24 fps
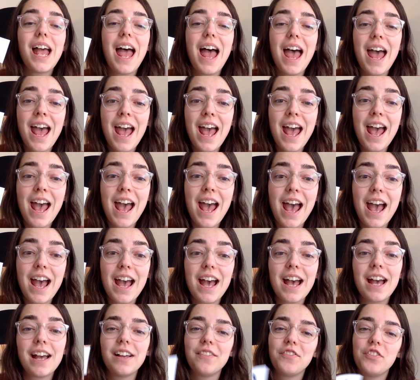
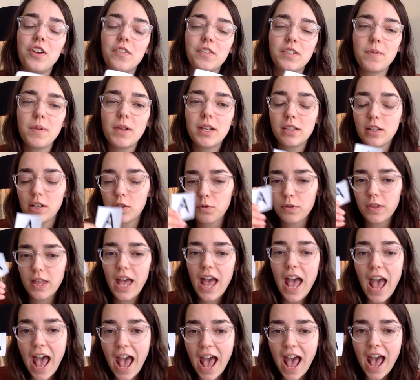Ah. If you have something that starts with the
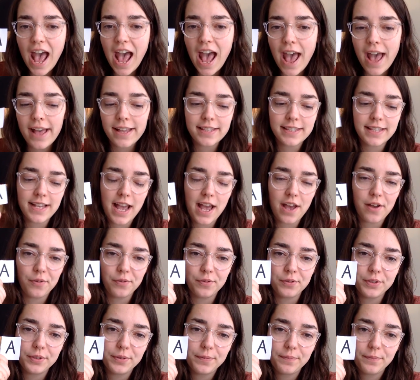ah
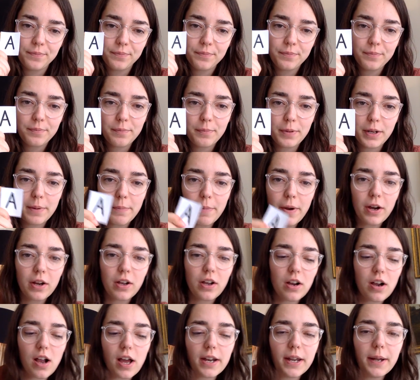sound, put a
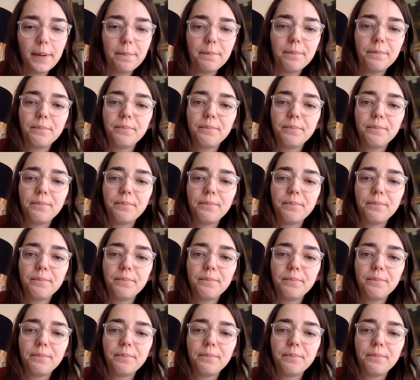marker on it.